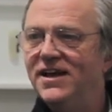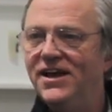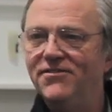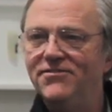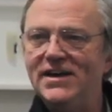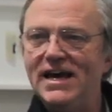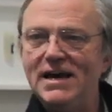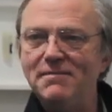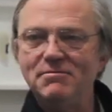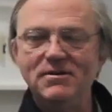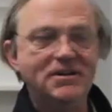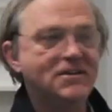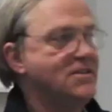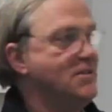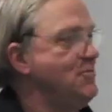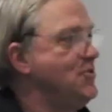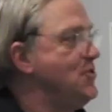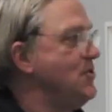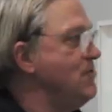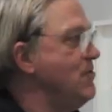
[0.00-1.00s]
of
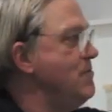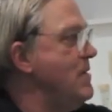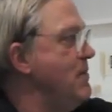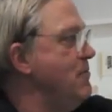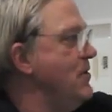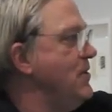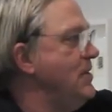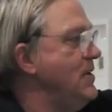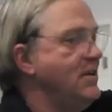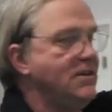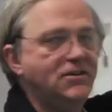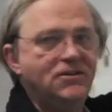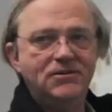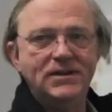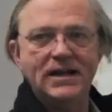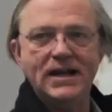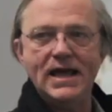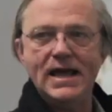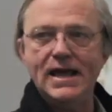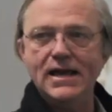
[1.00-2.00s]
capitalism should remember that you
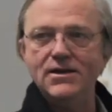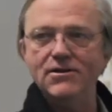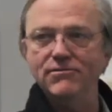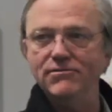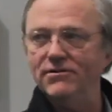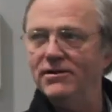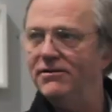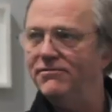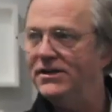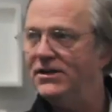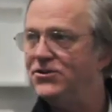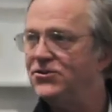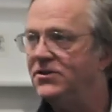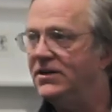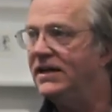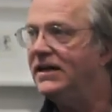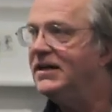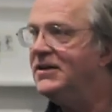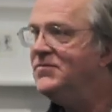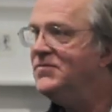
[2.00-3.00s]
get a hangover
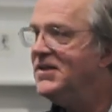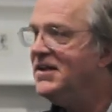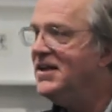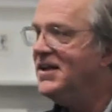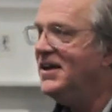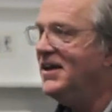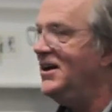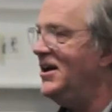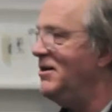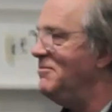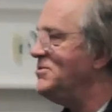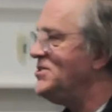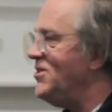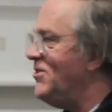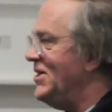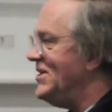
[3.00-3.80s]
eventually. Um, so